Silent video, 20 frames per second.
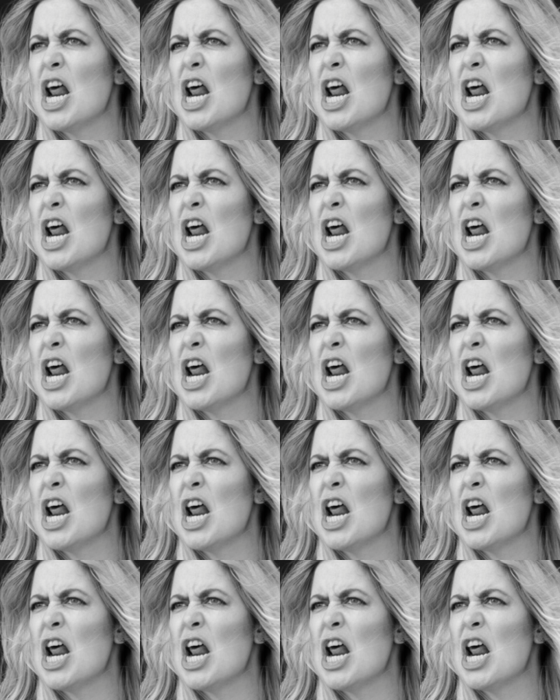
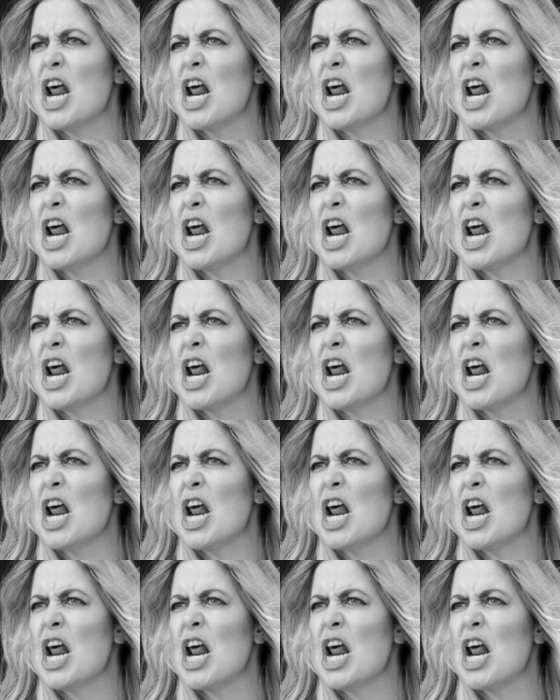
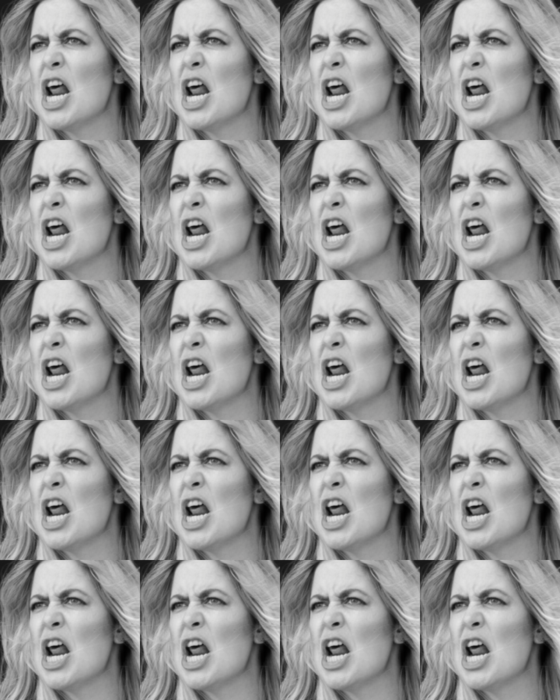
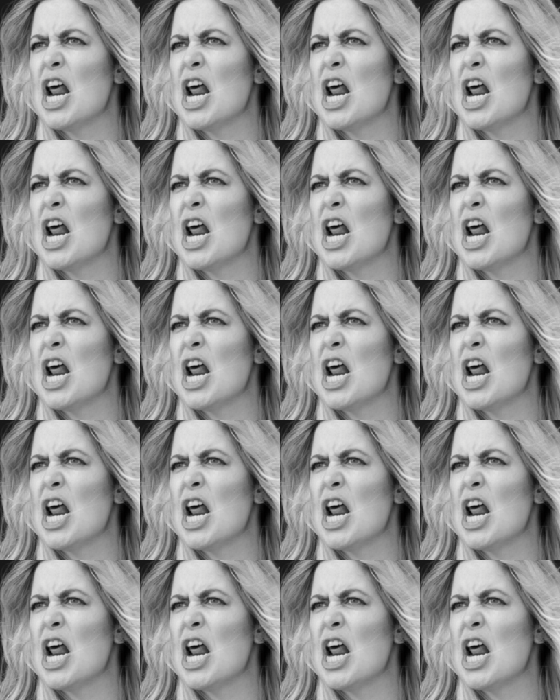
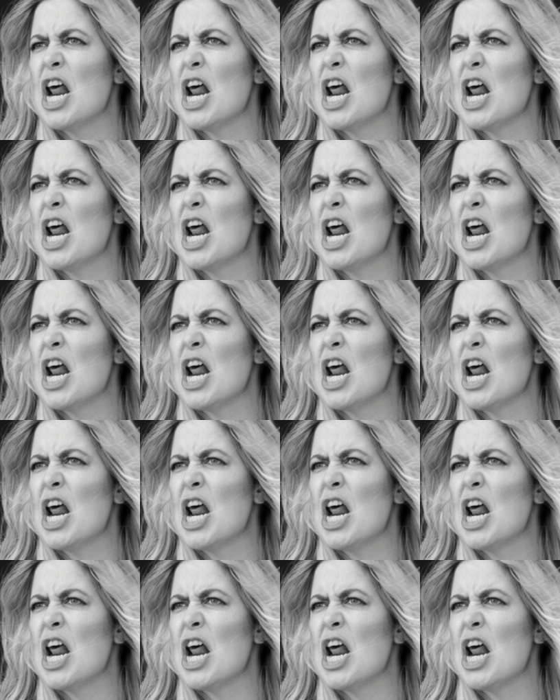
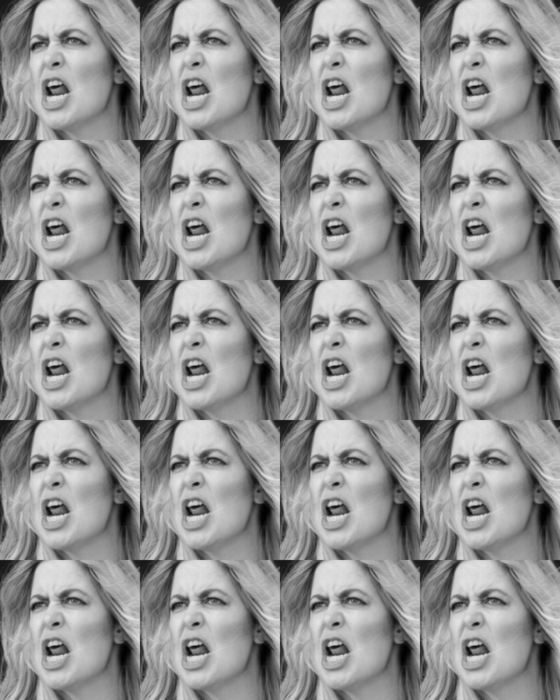
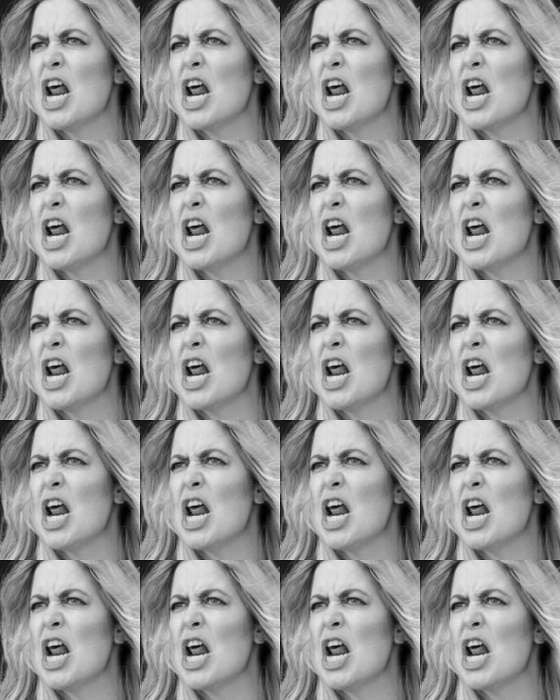The face doesn't move, so there is nothing to read.